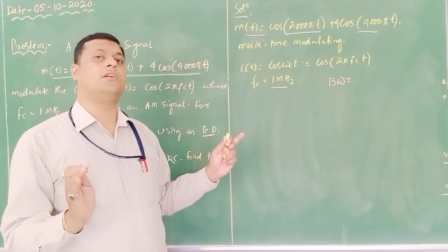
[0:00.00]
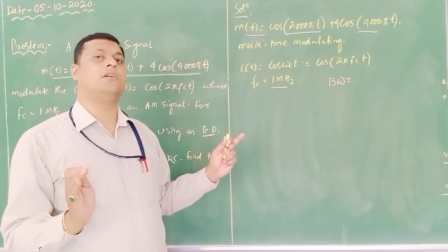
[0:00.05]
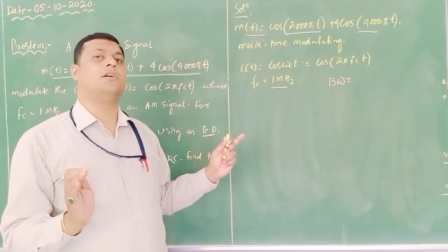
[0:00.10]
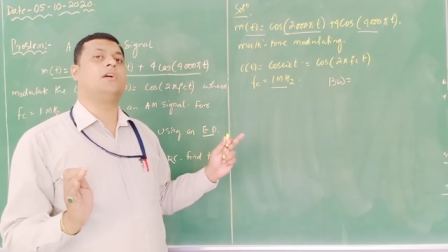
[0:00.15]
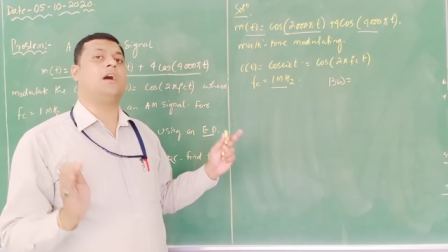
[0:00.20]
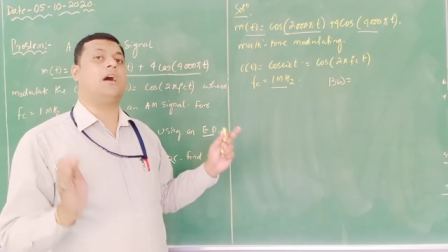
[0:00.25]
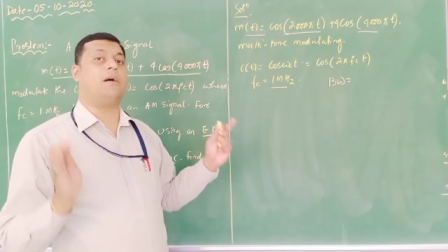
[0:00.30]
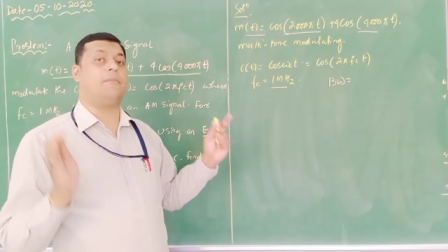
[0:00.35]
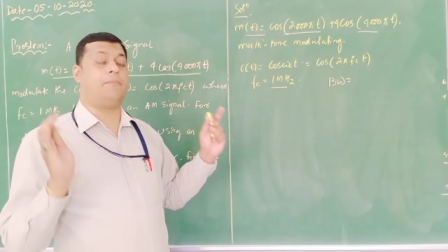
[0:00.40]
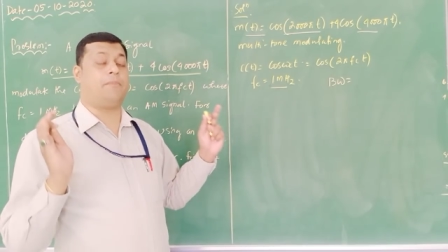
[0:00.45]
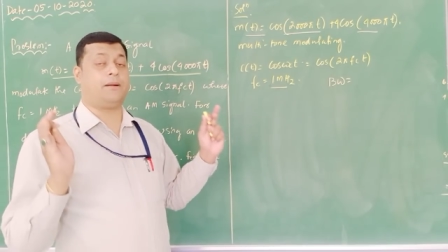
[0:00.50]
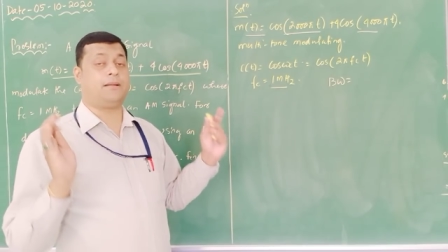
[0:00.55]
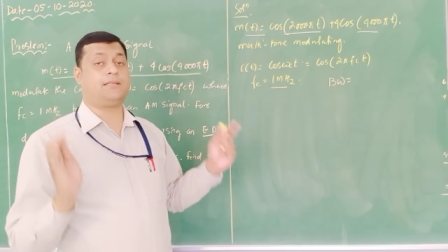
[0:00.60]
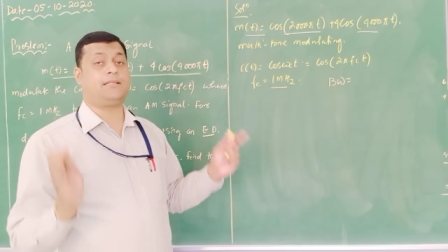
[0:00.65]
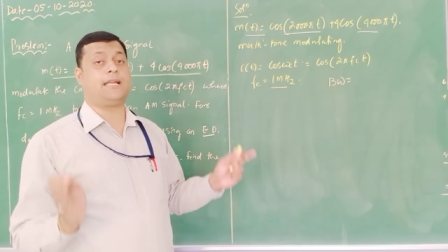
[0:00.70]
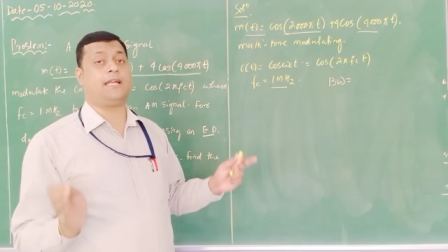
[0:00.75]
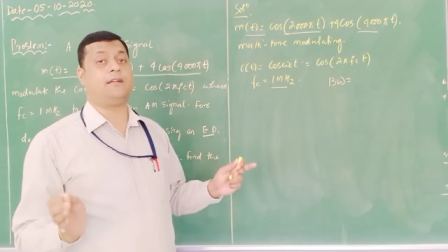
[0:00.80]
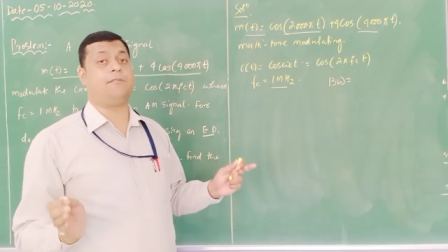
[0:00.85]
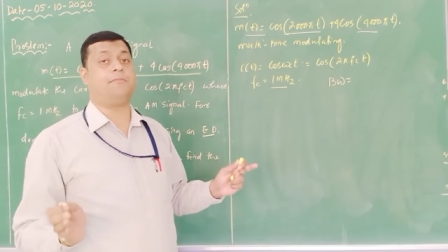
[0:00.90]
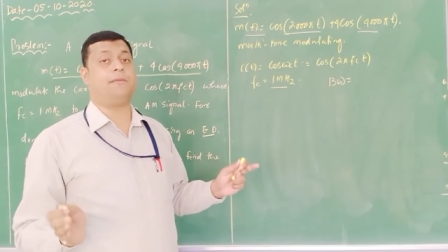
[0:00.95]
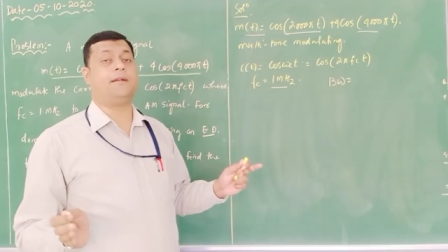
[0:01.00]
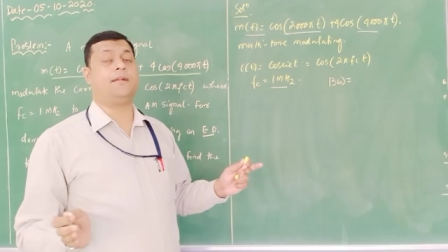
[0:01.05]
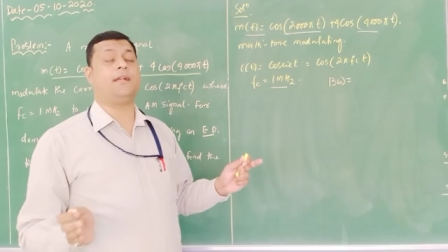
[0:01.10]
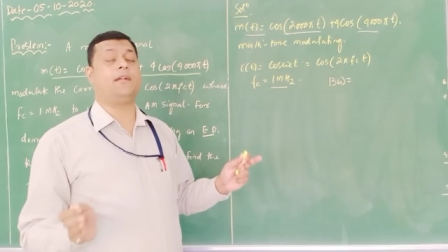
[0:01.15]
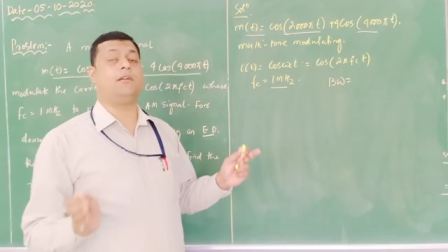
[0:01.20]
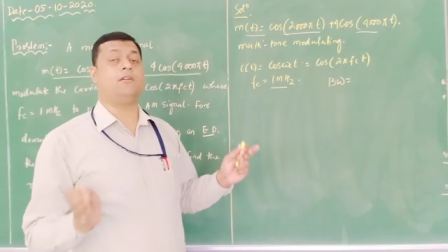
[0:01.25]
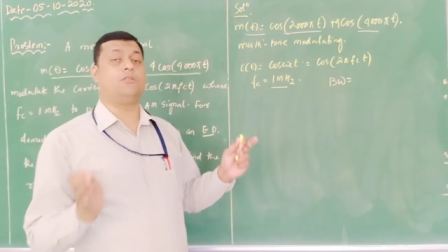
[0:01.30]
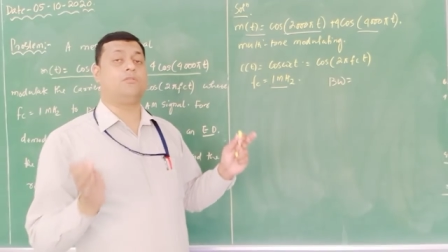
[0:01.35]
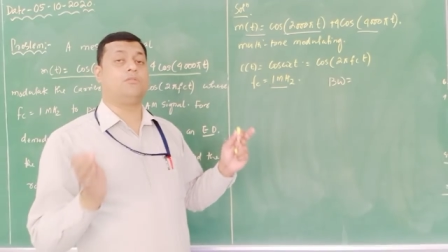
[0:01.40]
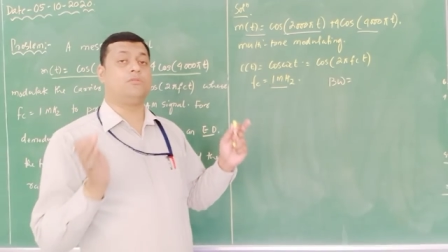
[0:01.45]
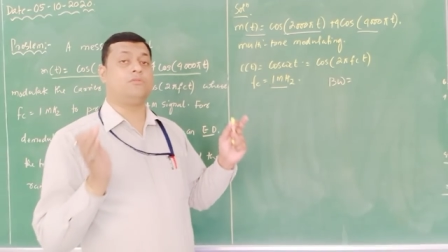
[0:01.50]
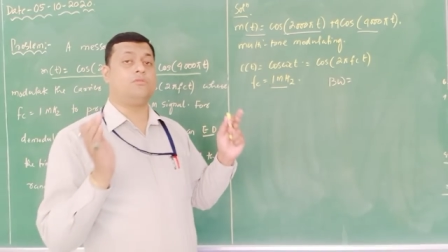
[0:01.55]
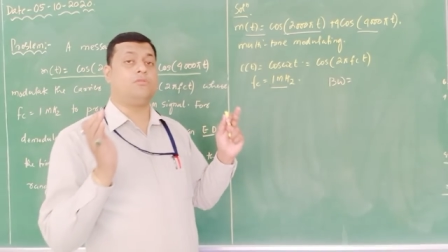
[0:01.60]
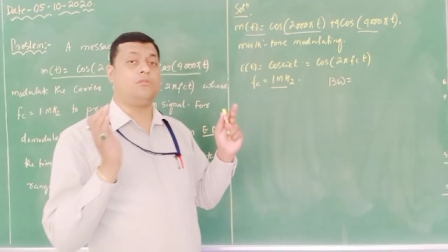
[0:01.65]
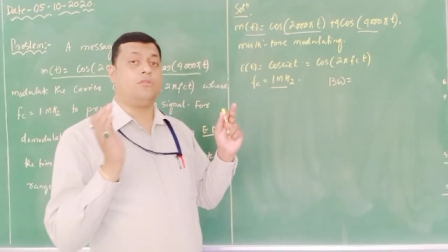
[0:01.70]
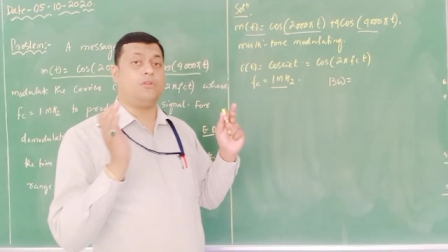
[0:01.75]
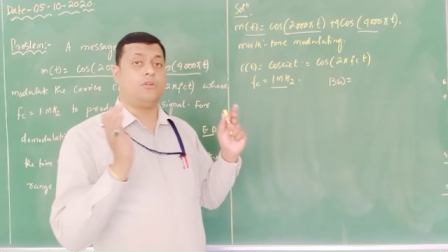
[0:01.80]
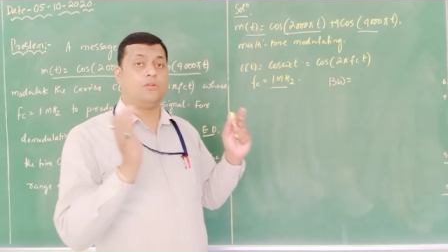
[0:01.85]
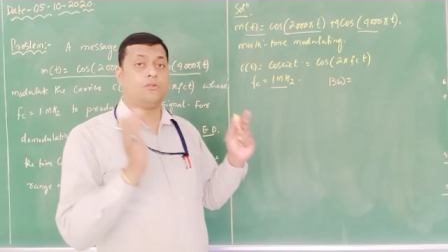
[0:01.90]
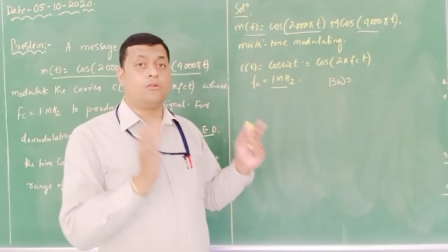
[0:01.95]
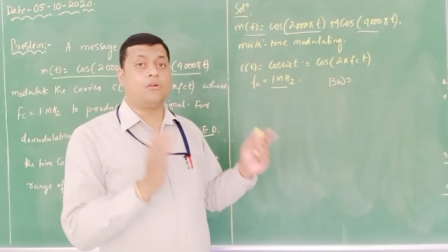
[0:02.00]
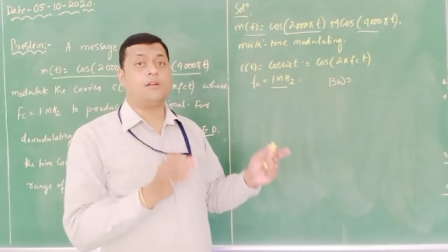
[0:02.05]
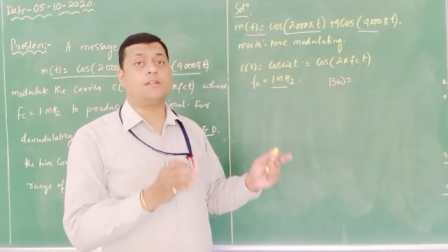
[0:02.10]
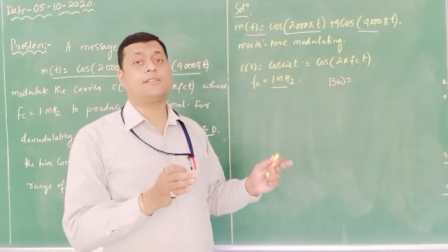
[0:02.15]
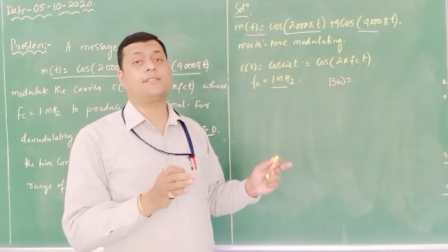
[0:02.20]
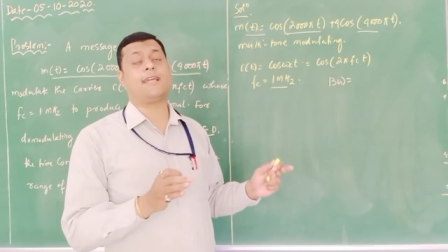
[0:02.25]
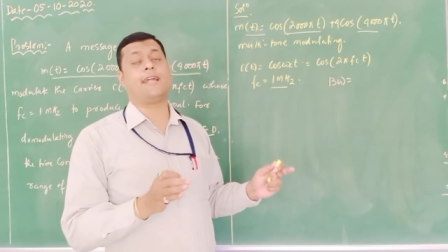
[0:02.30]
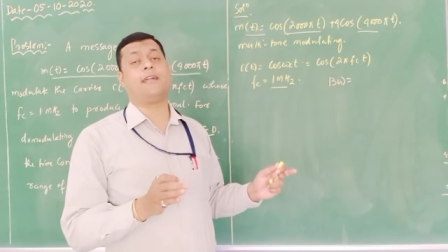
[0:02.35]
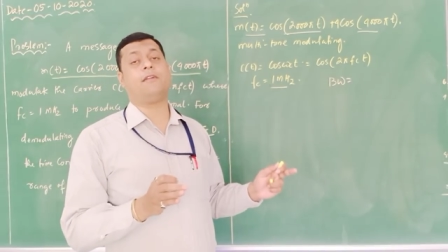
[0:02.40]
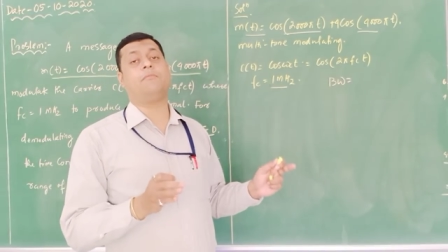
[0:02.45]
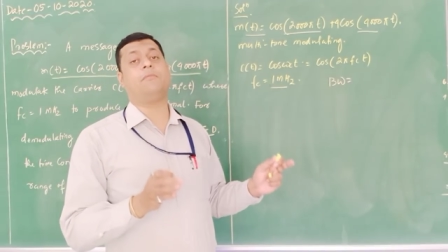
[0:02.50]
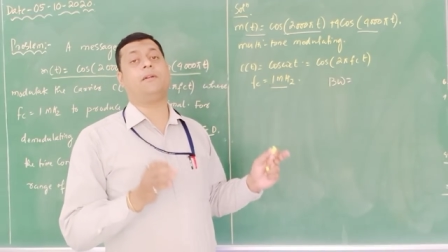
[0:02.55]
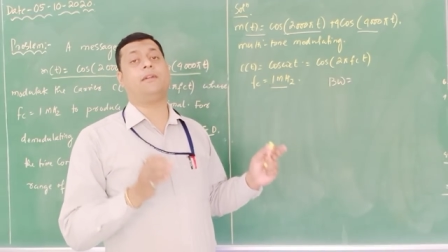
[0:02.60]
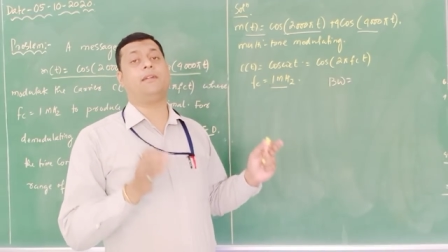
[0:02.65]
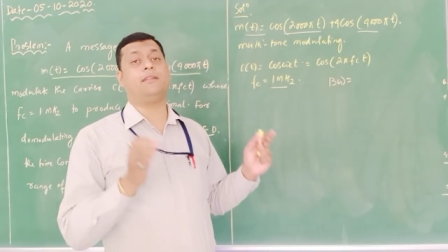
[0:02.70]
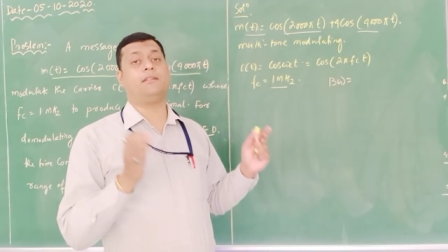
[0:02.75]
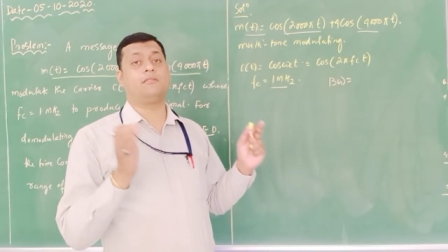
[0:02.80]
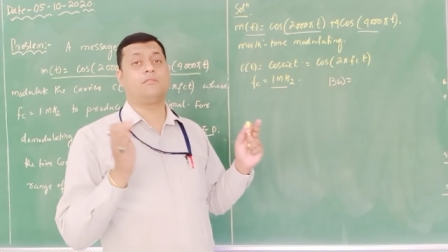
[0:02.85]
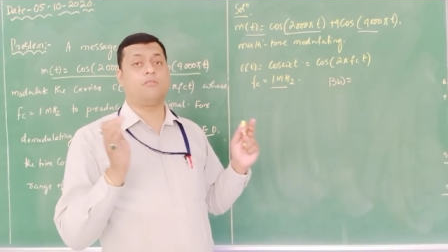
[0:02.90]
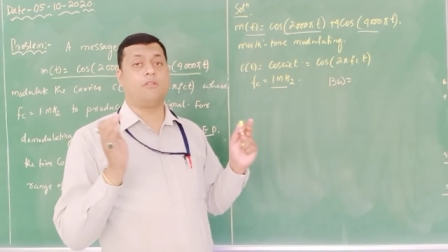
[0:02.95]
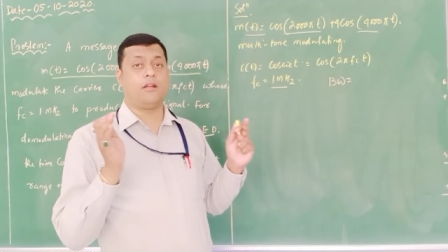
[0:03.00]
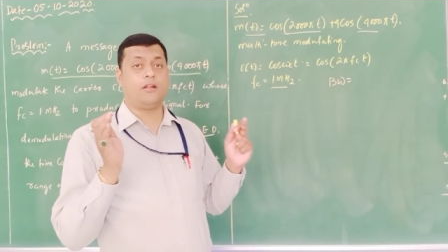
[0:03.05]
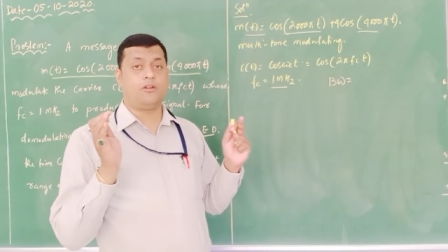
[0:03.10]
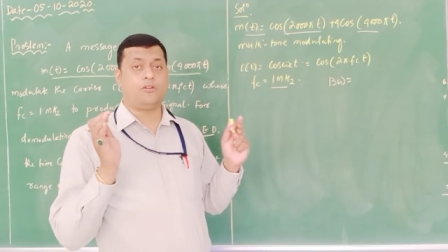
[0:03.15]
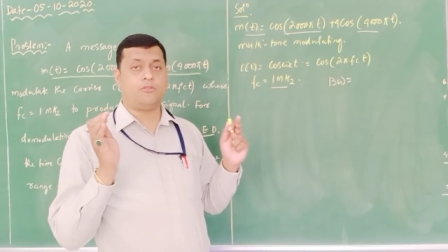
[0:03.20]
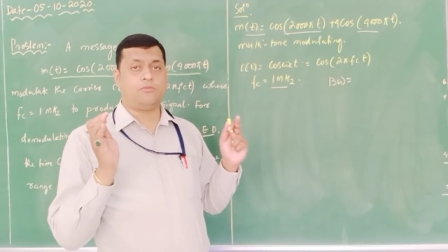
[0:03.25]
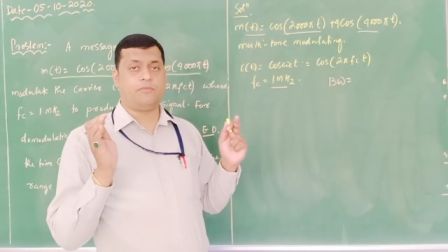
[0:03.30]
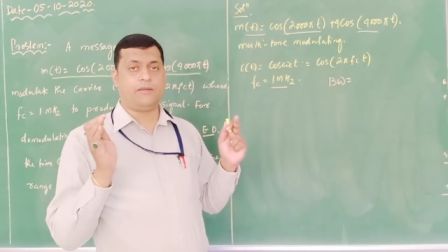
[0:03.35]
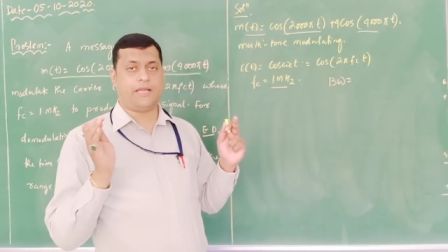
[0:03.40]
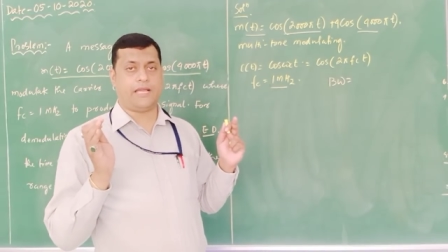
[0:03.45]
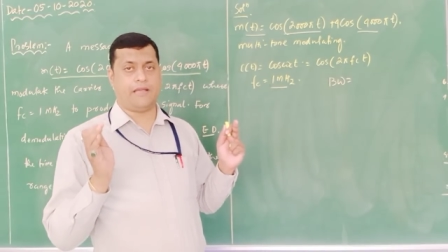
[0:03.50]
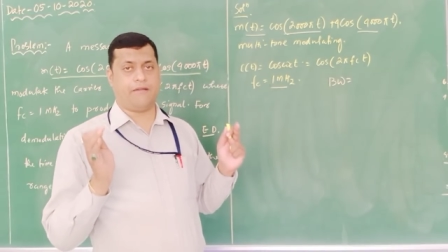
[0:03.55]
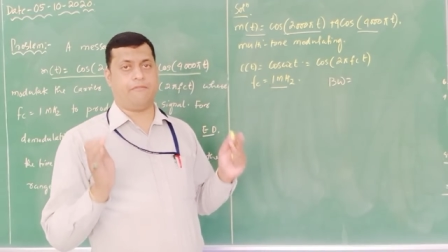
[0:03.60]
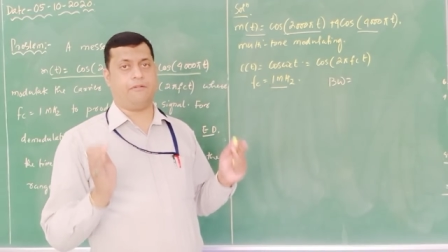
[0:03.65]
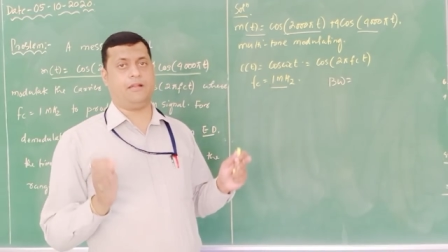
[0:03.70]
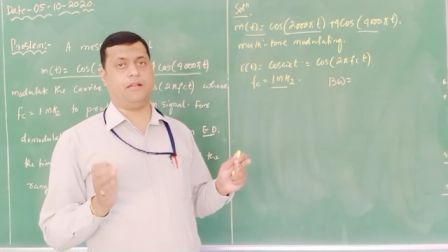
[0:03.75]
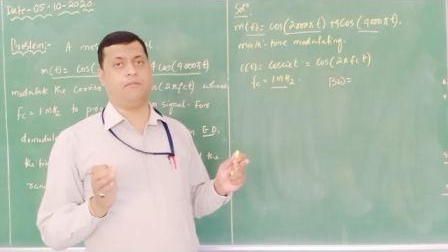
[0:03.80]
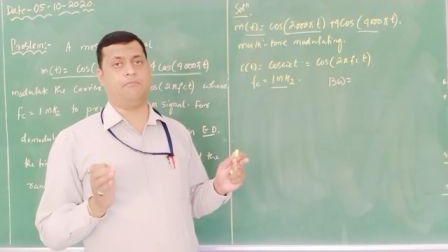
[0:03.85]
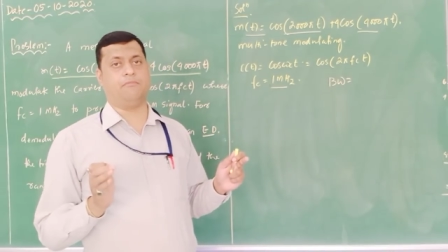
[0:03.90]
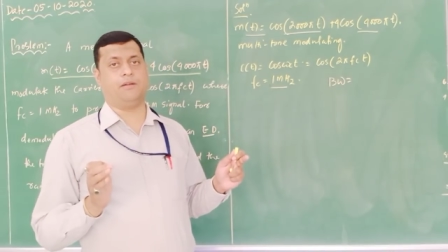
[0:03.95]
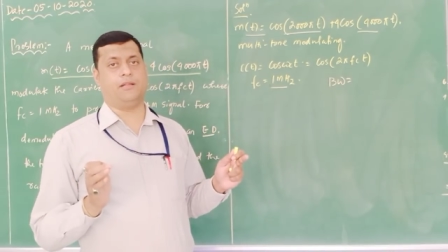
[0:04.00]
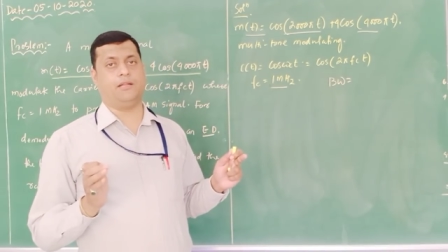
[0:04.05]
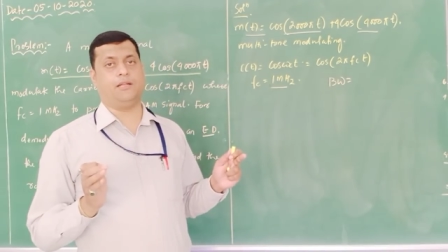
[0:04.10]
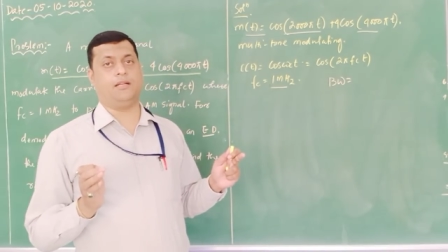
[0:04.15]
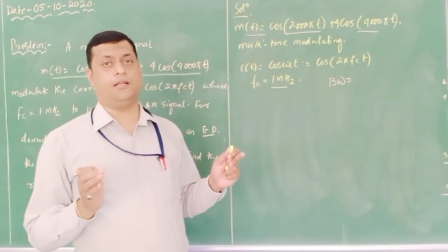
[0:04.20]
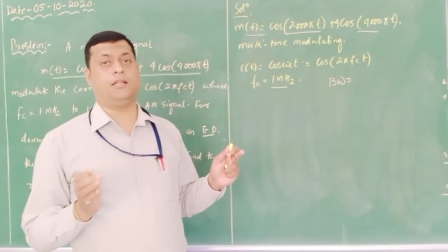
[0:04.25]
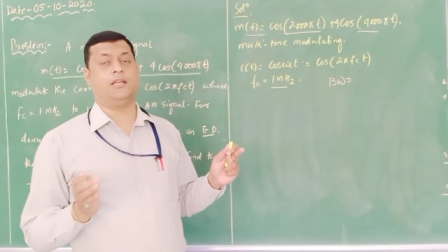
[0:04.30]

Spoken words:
upper segment and two lower segment is going to be available,